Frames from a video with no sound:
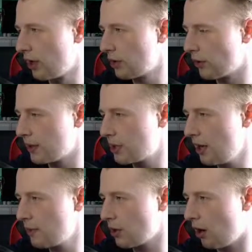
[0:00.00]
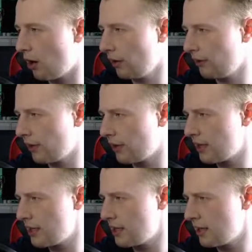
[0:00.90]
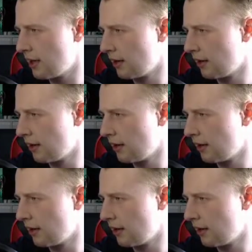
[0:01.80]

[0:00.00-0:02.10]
So in terms of the